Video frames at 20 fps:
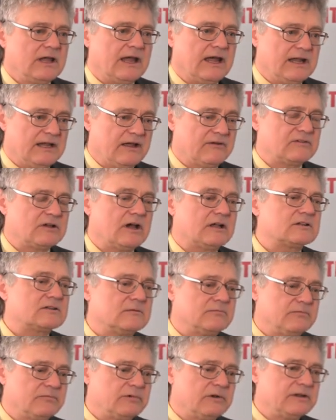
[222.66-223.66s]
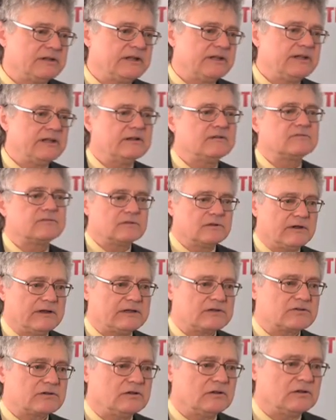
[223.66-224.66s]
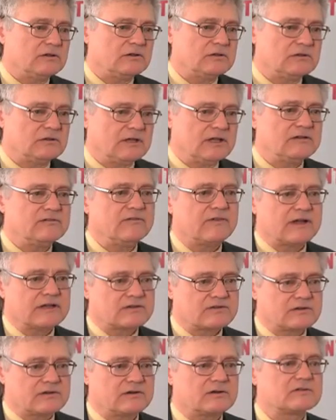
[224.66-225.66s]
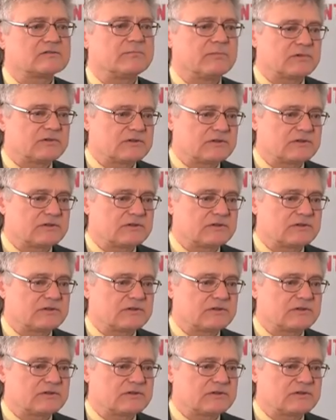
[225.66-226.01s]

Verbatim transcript: And I've got some really influential investors,